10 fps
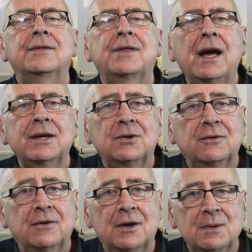Thank you
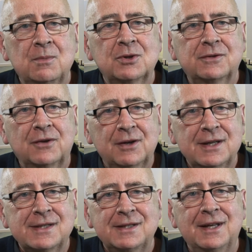very much for
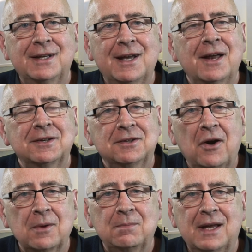listening, and
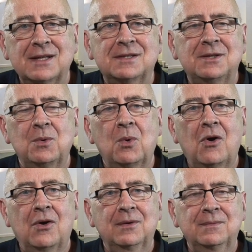God bless you
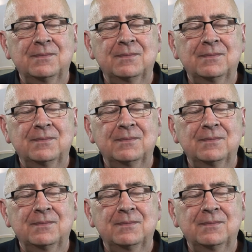all.